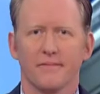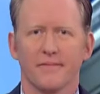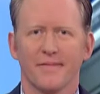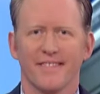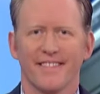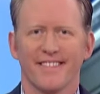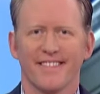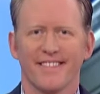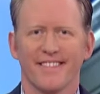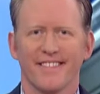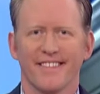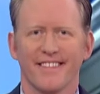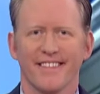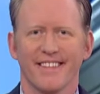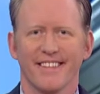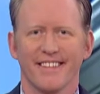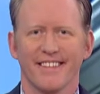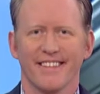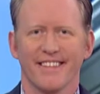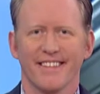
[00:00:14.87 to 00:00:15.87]
on where
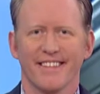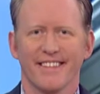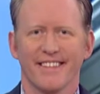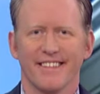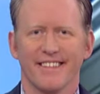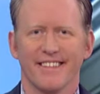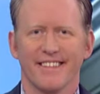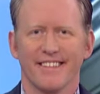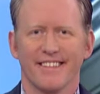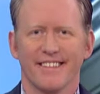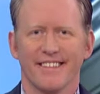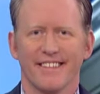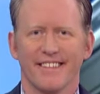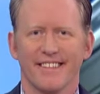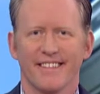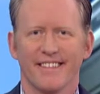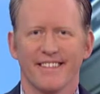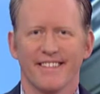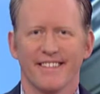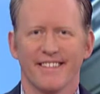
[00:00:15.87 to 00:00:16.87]
this is all
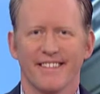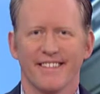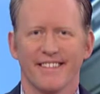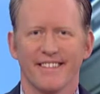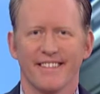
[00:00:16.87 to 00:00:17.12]
going.